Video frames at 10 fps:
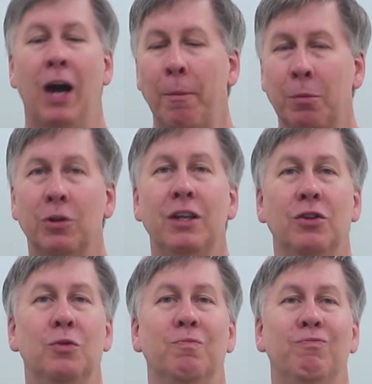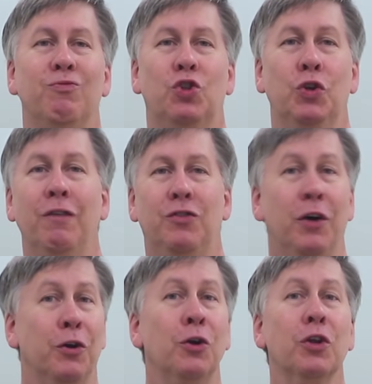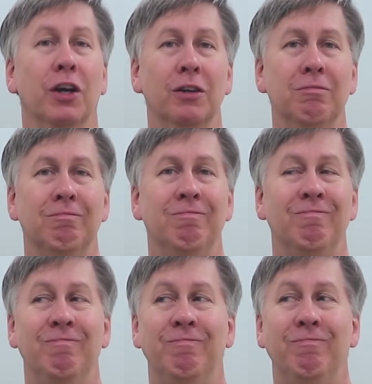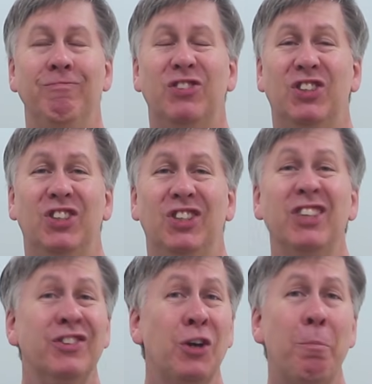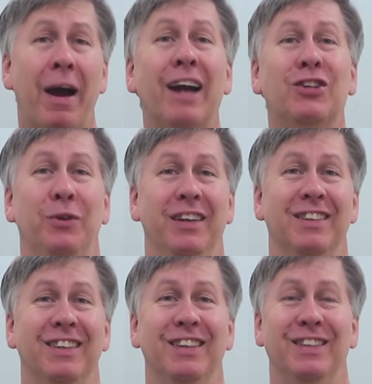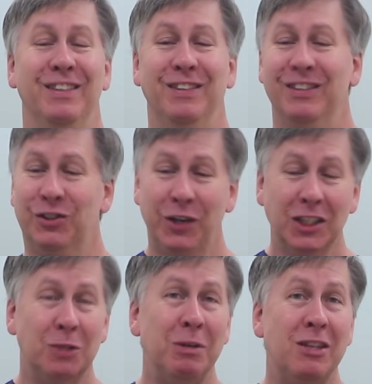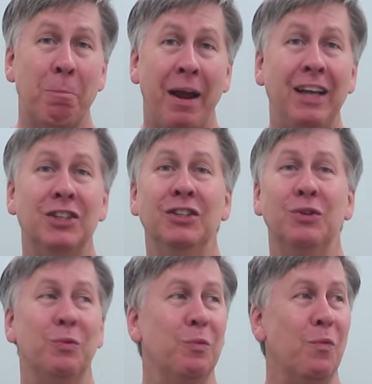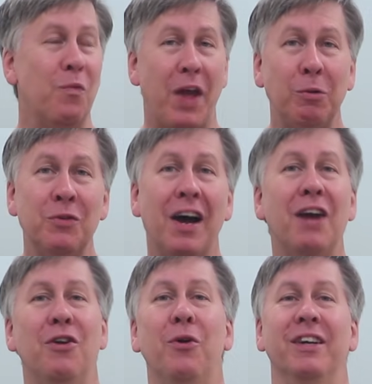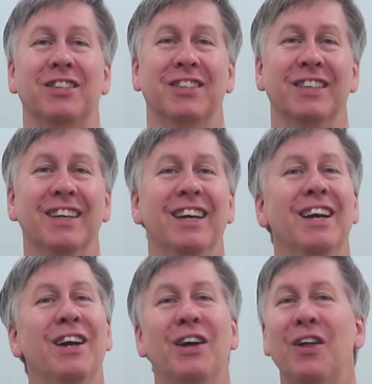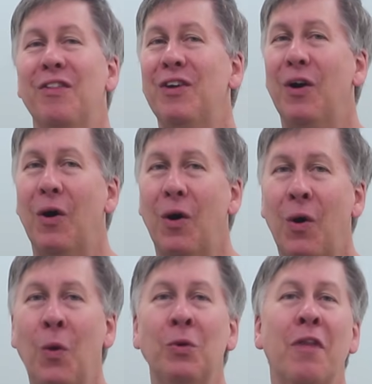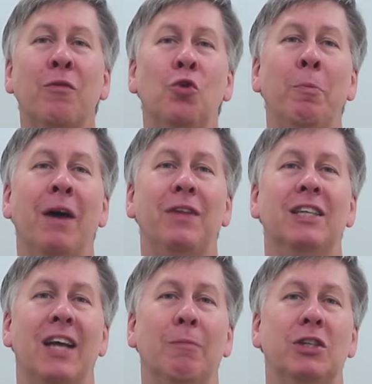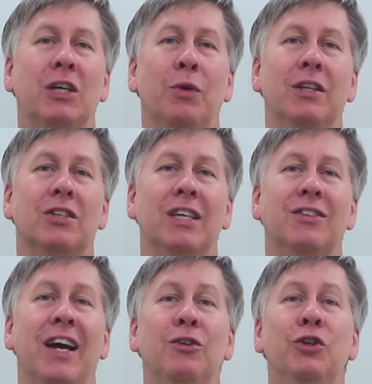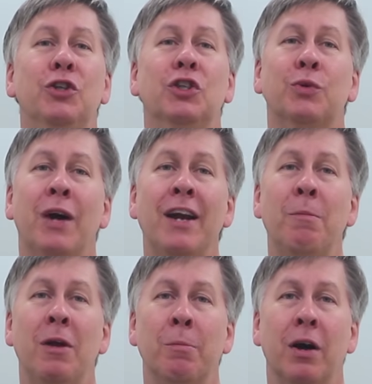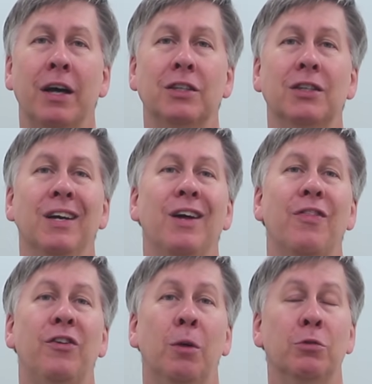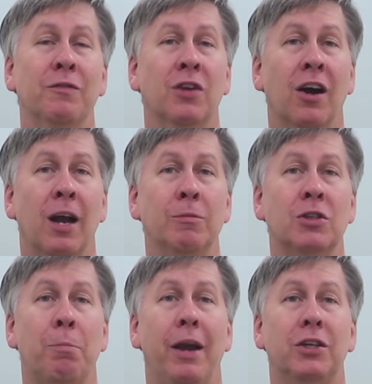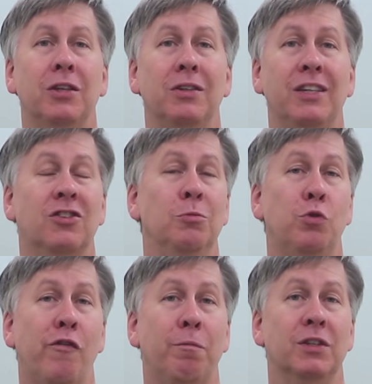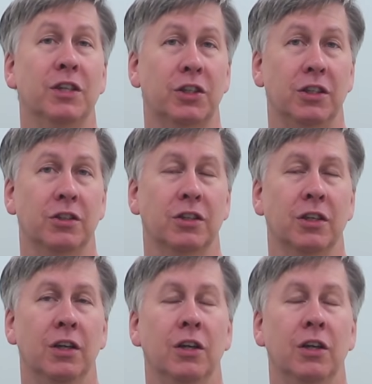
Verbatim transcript: or optimally you should have done earlier, just go back to it. Trust me, the patient, they will not notice. The only other rule about the exam sequence is that you should try to minimize the number of times the patient needs to move positions.